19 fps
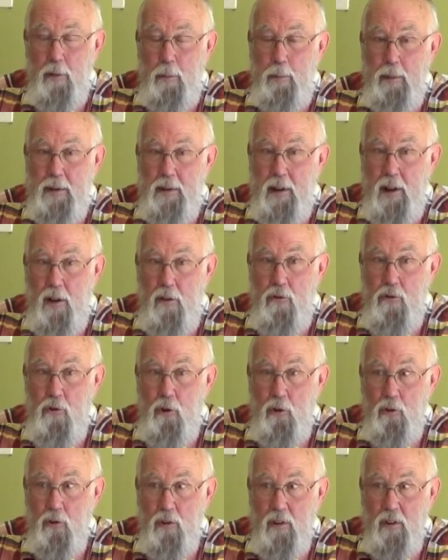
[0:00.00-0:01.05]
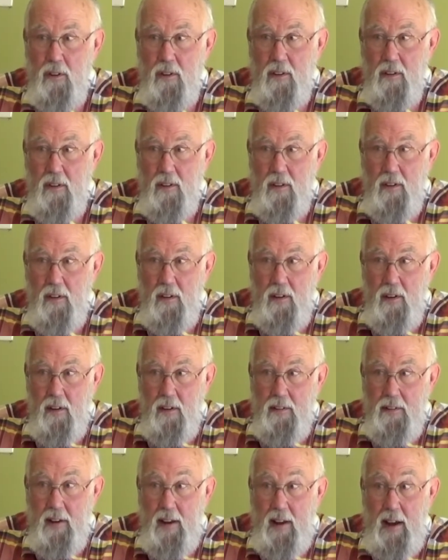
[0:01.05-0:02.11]
the potential
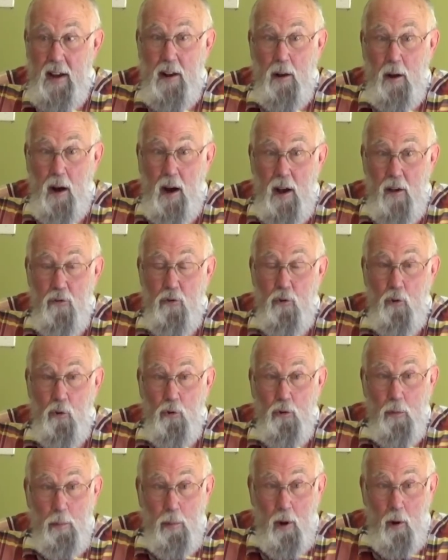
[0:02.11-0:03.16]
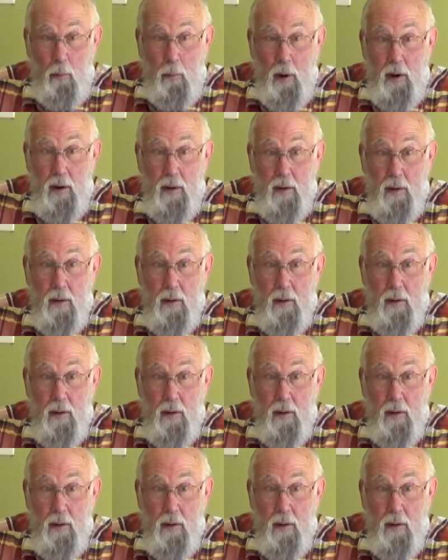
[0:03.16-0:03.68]
to get a high school diploma.